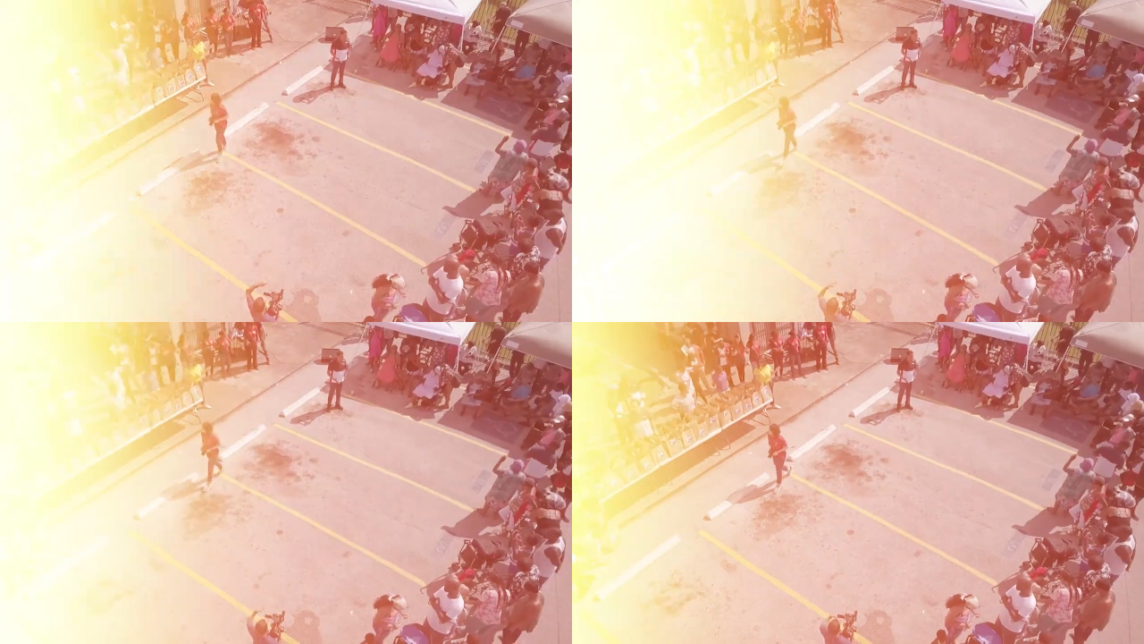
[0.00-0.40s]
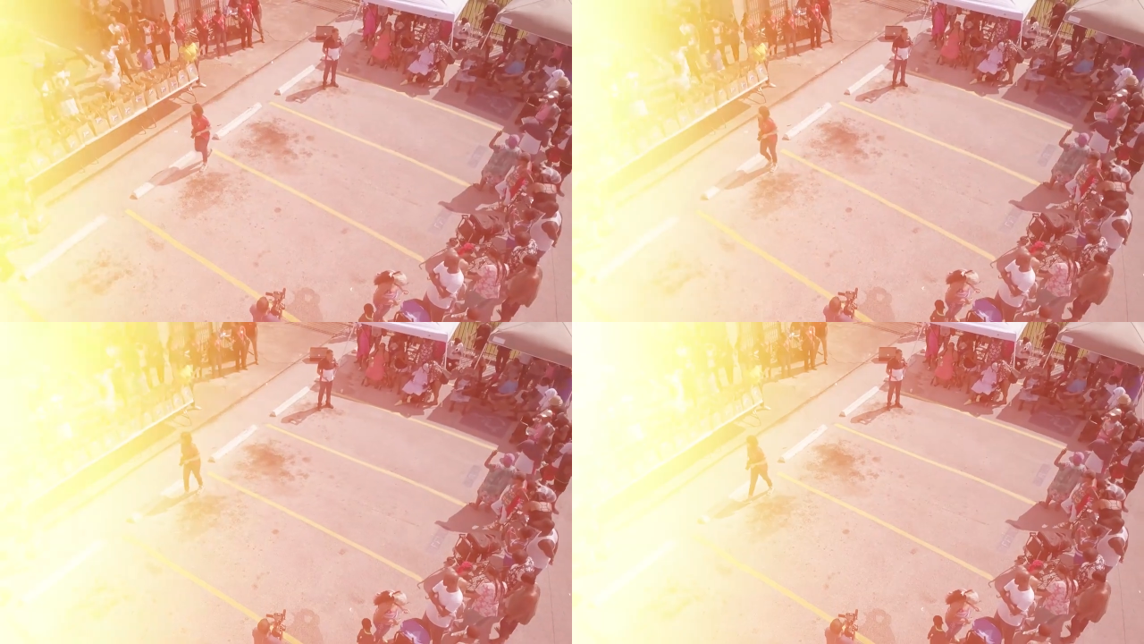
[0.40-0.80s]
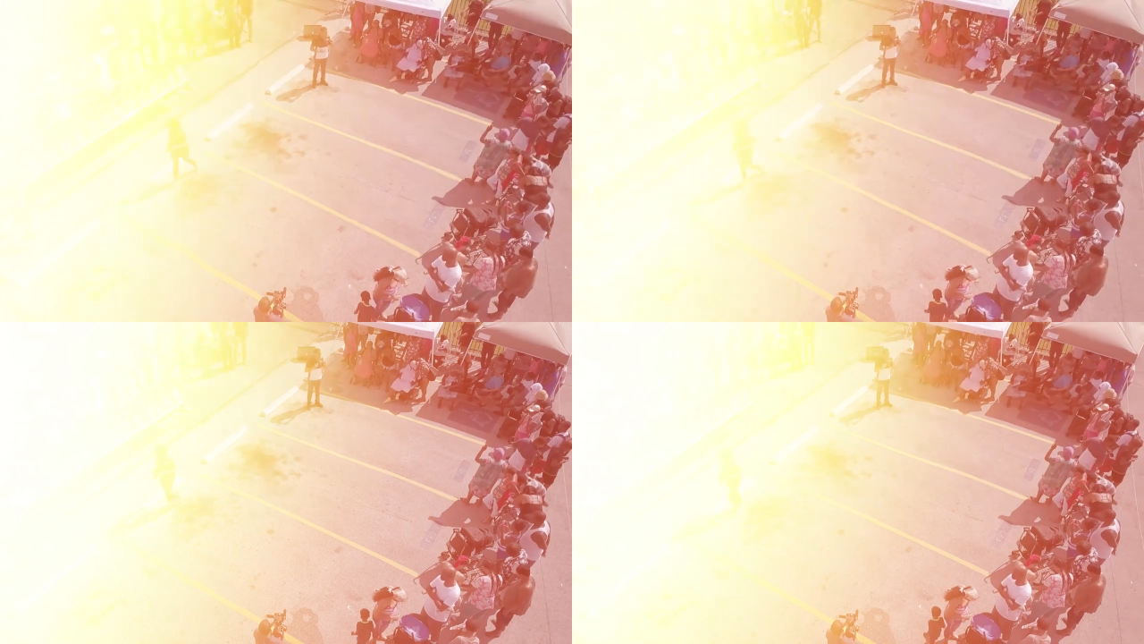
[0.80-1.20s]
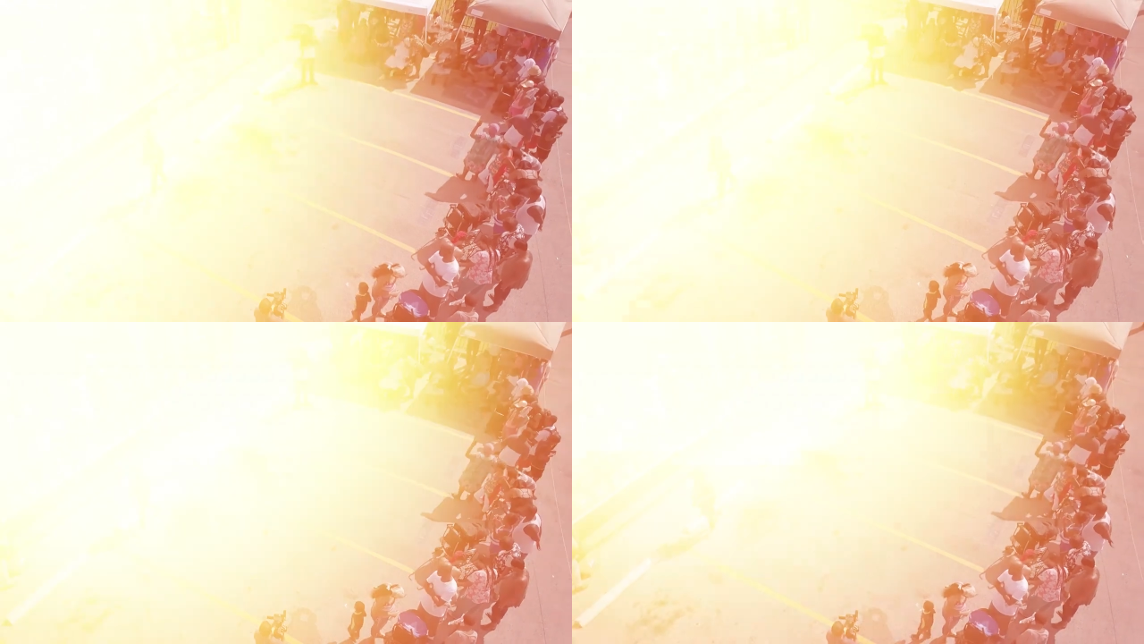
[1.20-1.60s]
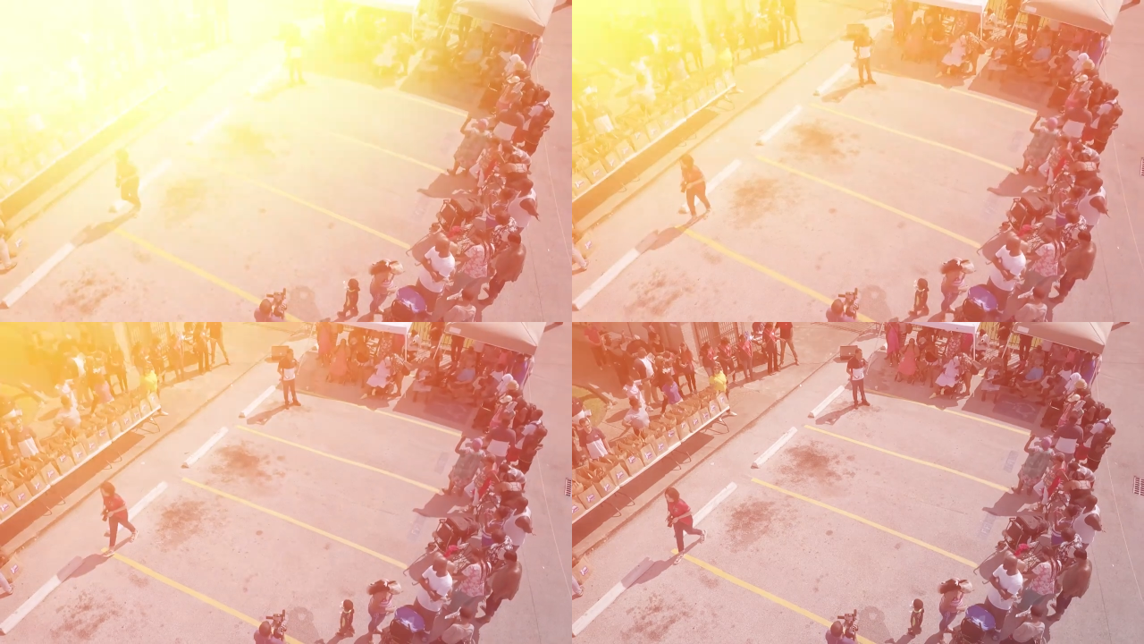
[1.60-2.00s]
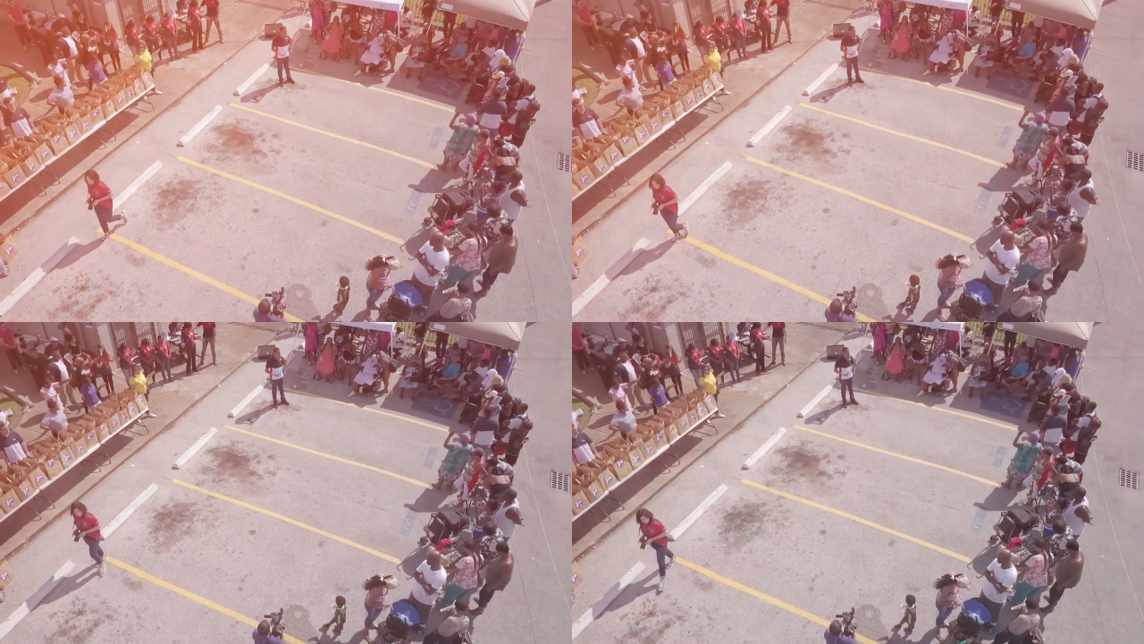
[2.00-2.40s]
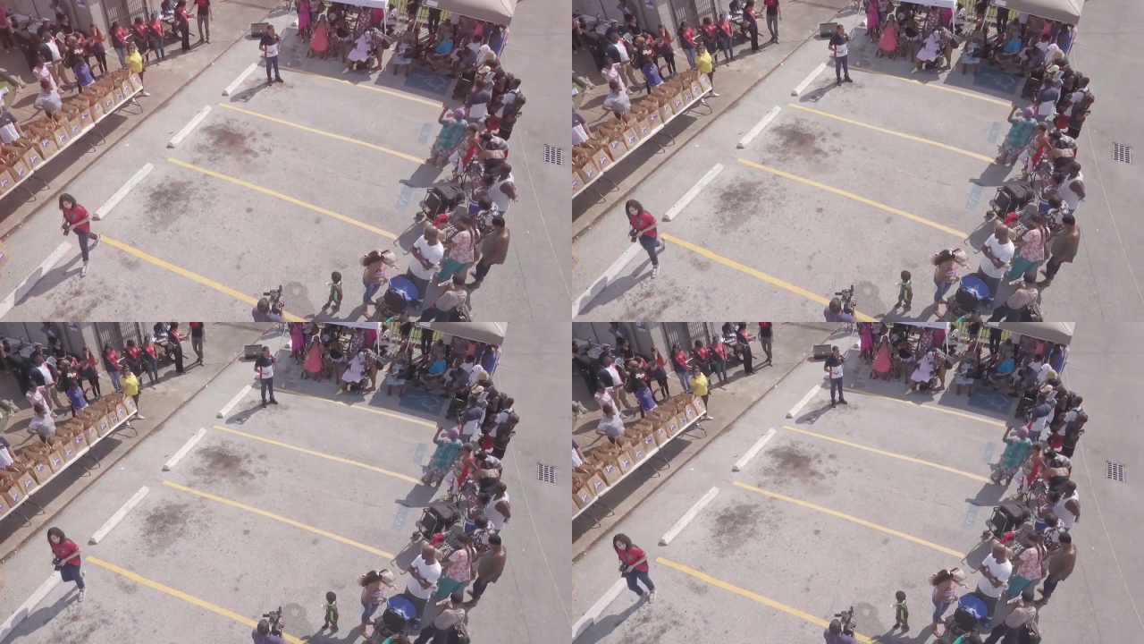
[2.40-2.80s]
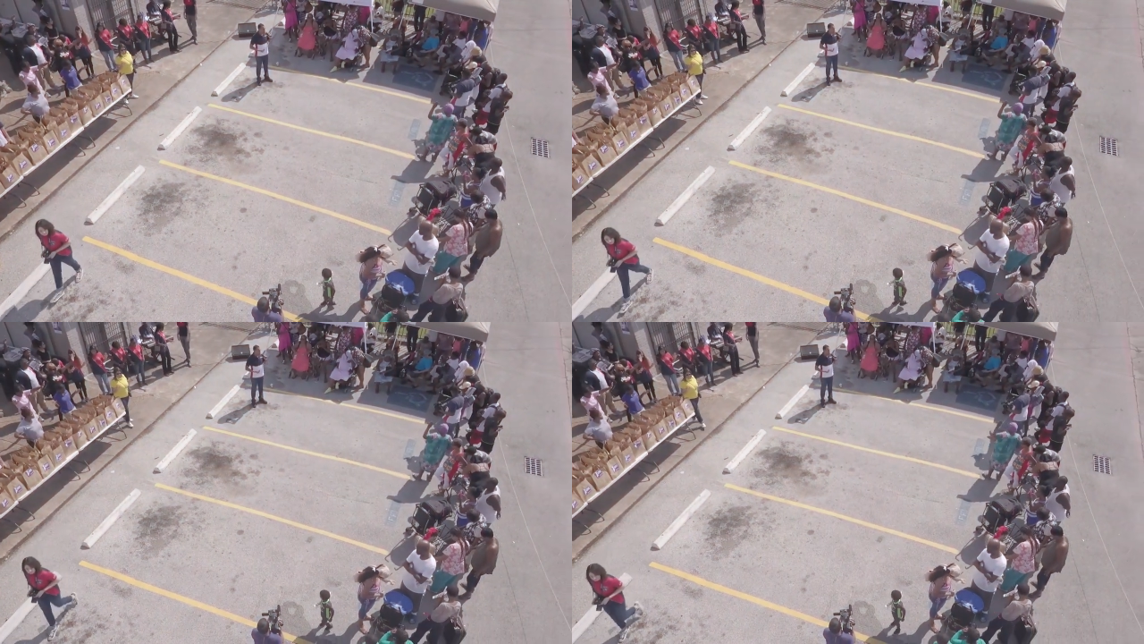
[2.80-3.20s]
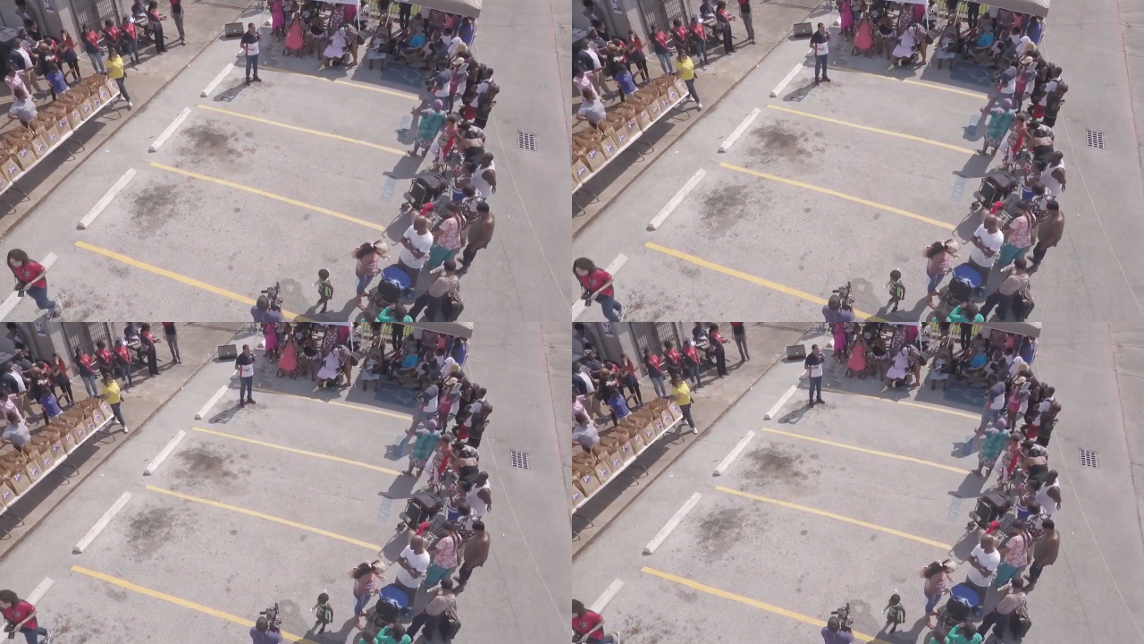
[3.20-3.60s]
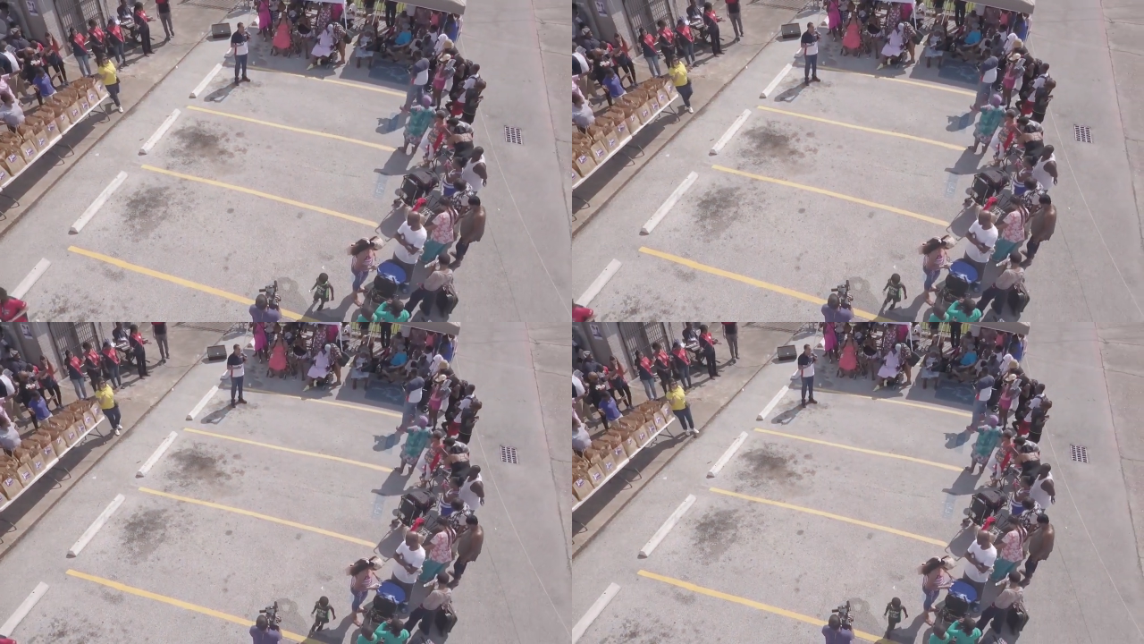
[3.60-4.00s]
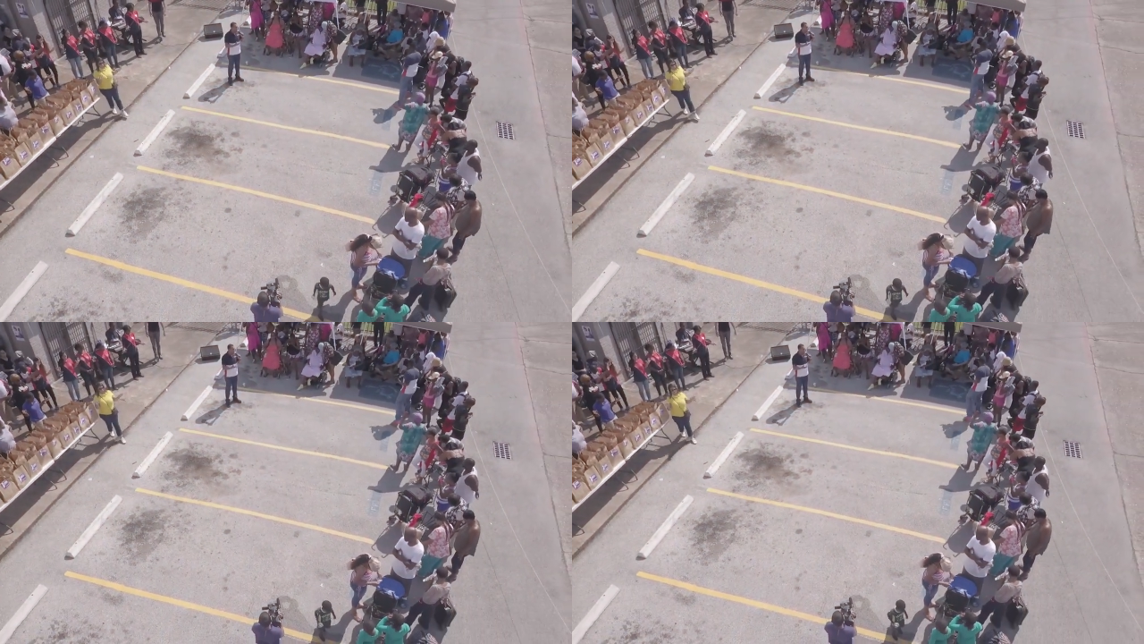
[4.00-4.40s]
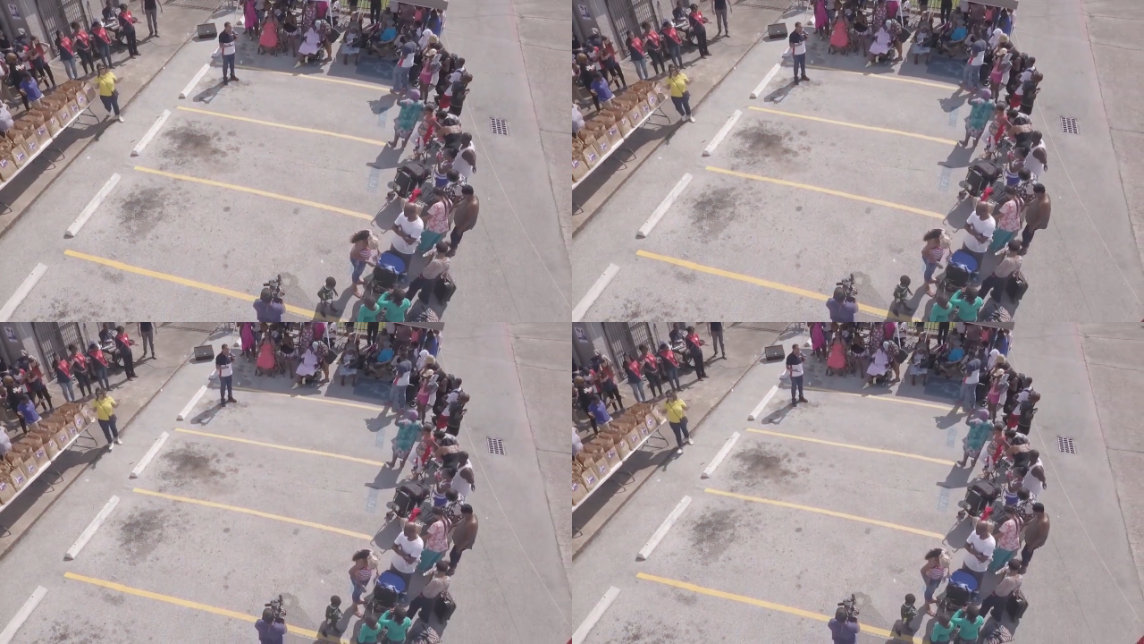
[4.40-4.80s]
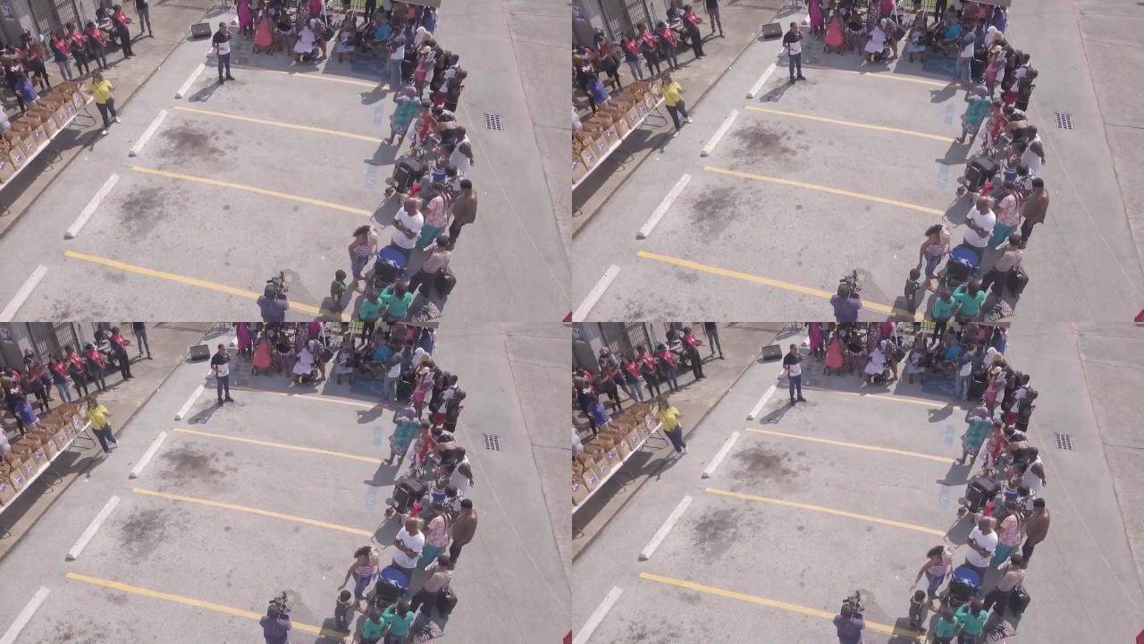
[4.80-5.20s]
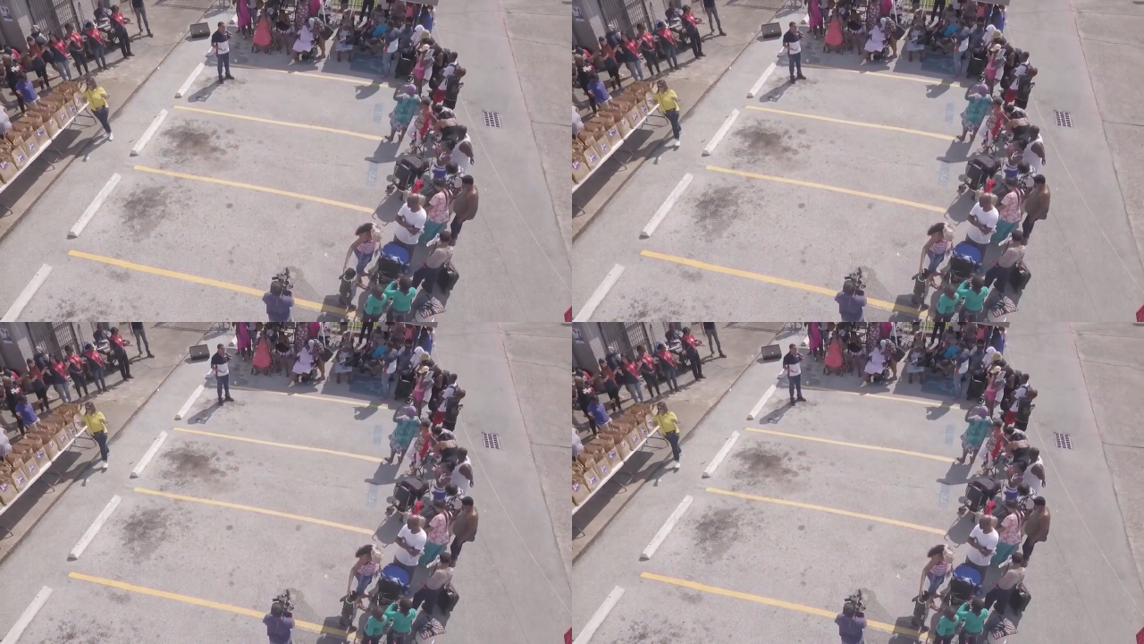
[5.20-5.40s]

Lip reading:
[unreadable: no face in view]